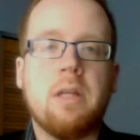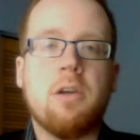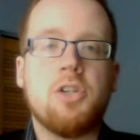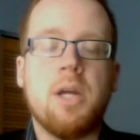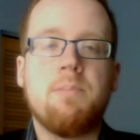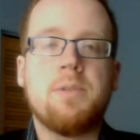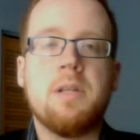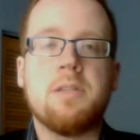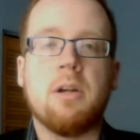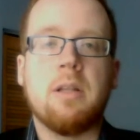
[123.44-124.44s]
leadership
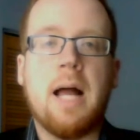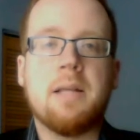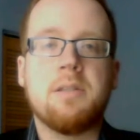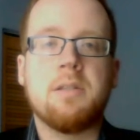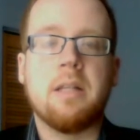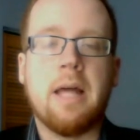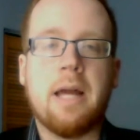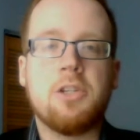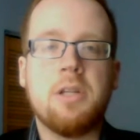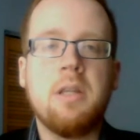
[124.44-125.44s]
since their last
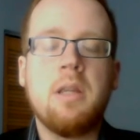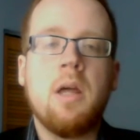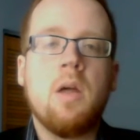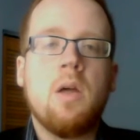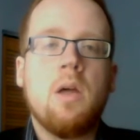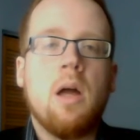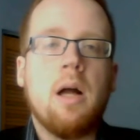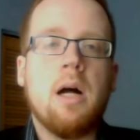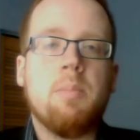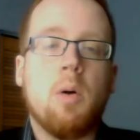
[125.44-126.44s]
election,
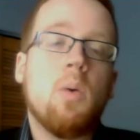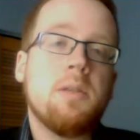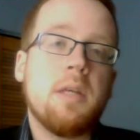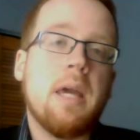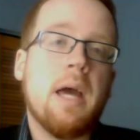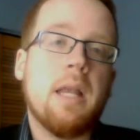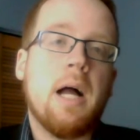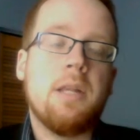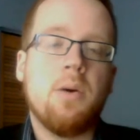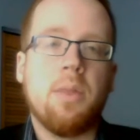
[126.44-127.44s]
but once again,
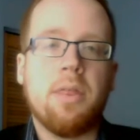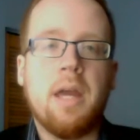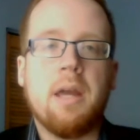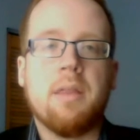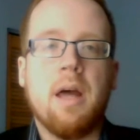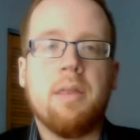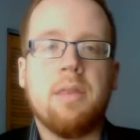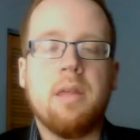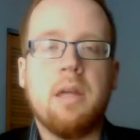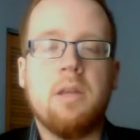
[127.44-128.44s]
I don't think
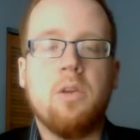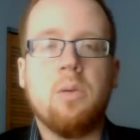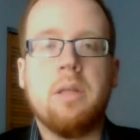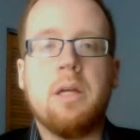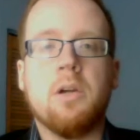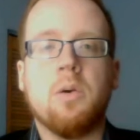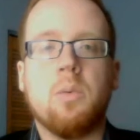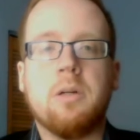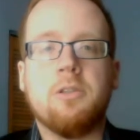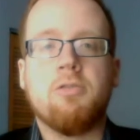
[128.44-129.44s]
that the new leader
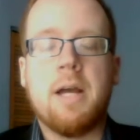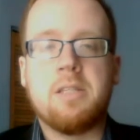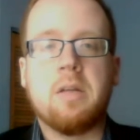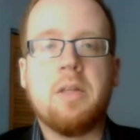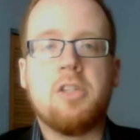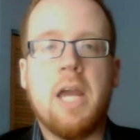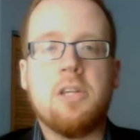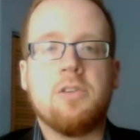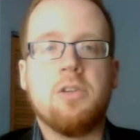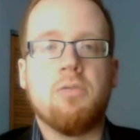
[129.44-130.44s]
will drastically
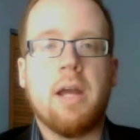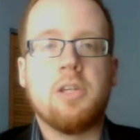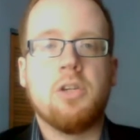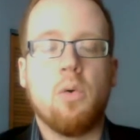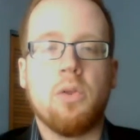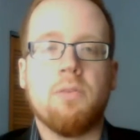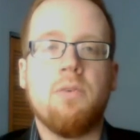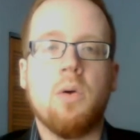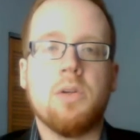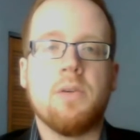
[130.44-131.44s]
change the direction or the
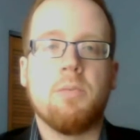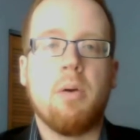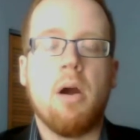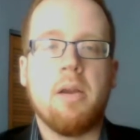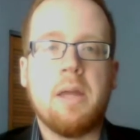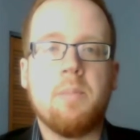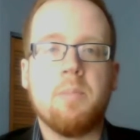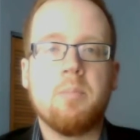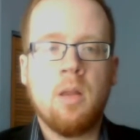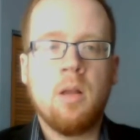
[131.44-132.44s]
focus of the party.
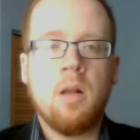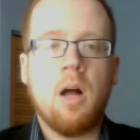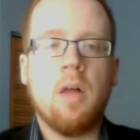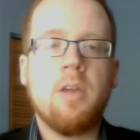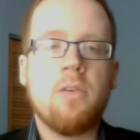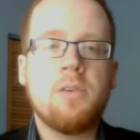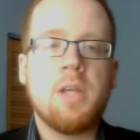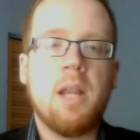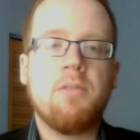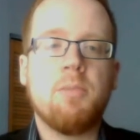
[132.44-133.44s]
On the other
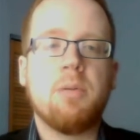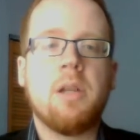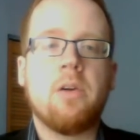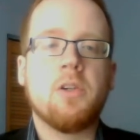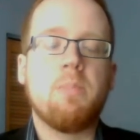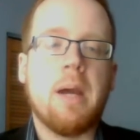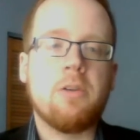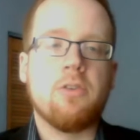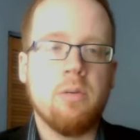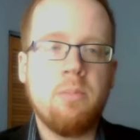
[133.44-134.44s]
side of the political
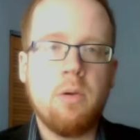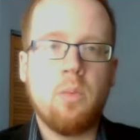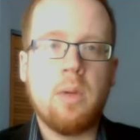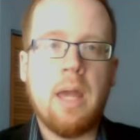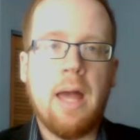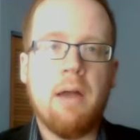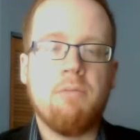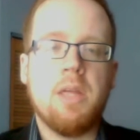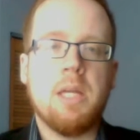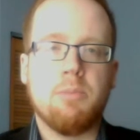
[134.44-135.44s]
spectrum, we
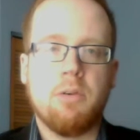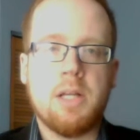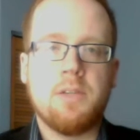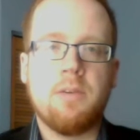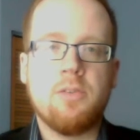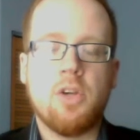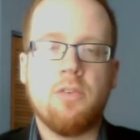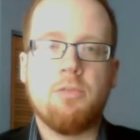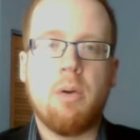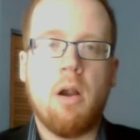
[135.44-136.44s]
have the Progressive
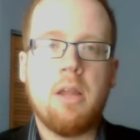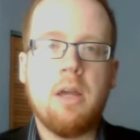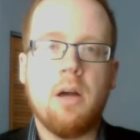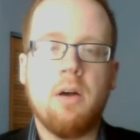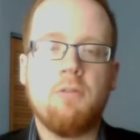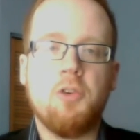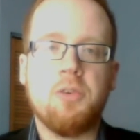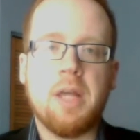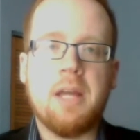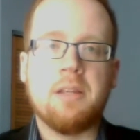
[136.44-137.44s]
Conservative Party of
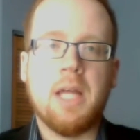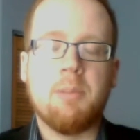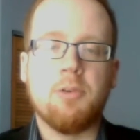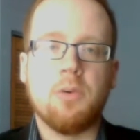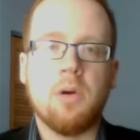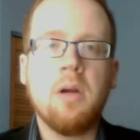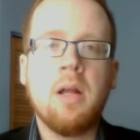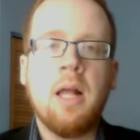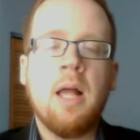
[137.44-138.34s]
Newfoundland and Labrador.